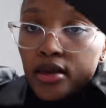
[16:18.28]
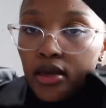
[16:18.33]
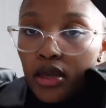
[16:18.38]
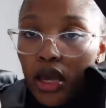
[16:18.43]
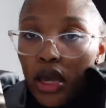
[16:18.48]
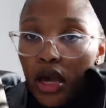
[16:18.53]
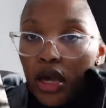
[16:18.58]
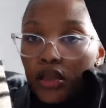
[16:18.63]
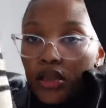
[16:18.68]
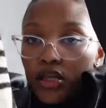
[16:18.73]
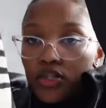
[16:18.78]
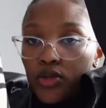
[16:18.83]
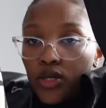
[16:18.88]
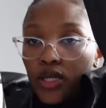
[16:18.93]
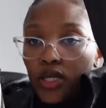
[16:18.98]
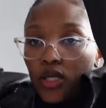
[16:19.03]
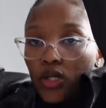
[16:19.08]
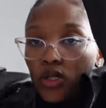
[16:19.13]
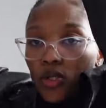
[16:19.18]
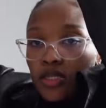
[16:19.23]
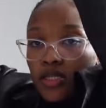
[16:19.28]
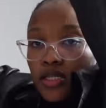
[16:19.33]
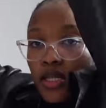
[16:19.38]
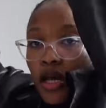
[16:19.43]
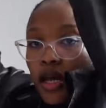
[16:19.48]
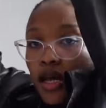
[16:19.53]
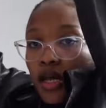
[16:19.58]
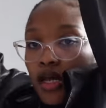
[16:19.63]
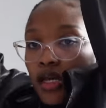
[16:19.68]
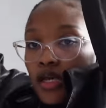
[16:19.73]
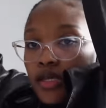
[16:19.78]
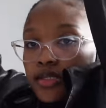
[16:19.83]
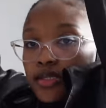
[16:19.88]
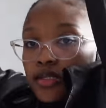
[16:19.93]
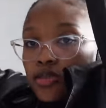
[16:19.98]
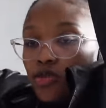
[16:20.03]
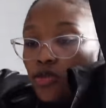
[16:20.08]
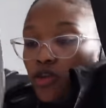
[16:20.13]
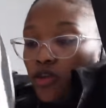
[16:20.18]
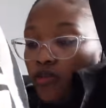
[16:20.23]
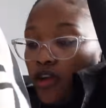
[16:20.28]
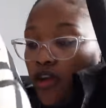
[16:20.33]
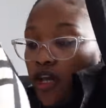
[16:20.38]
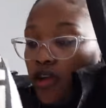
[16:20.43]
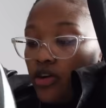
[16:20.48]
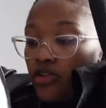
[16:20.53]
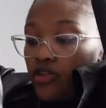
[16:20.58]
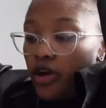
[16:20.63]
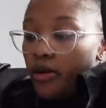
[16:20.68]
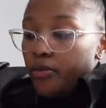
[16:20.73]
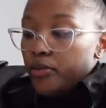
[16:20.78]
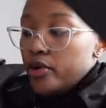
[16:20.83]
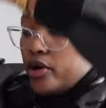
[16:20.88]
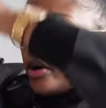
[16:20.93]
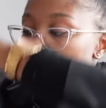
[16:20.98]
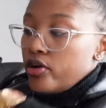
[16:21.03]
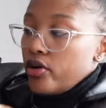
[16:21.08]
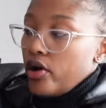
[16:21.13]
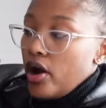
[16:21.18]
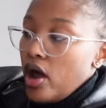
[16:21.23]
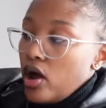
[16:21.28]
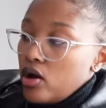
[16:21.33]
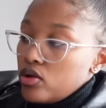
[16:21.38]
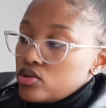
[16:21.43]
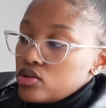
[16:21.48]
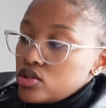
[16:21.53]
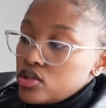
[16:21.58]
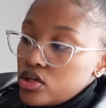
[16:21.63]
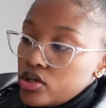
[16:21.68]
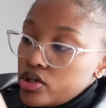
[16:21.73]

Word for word: Yeah, that's what it looks like. It's sort of like a wrap around